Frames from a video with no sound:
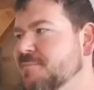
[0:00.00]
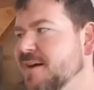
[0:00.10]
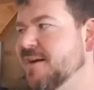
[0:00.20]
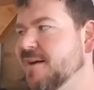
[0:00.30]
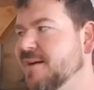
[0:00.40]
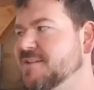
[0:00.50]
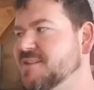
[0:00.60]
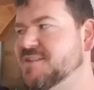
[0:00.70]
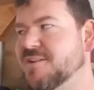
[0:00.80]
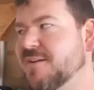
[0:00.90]
Uh,
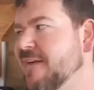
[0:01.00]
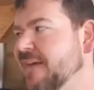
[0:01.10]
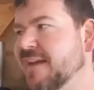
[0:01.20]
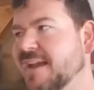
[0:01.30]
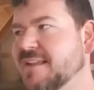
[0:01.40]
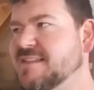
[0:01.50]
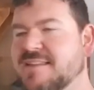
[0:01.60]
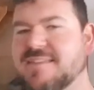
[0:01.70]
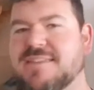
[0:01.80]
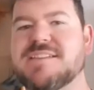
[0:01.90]
so it's
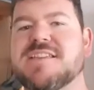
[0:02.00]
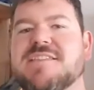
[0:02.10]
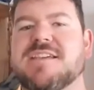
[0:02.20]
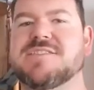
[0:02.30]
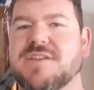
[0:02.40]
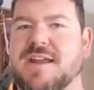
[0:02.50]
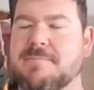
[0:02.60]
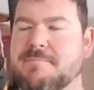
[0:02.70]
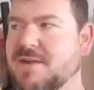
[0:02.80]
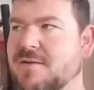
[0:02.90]
things things are going
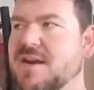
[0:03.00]
to get better.